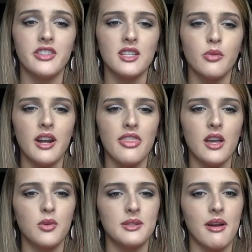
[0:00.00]
This one I
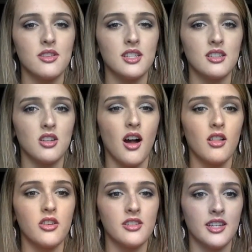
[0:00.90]
think was about $6,
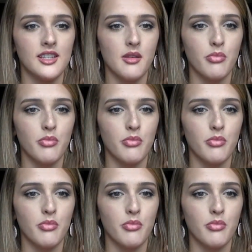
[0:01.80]
and it's a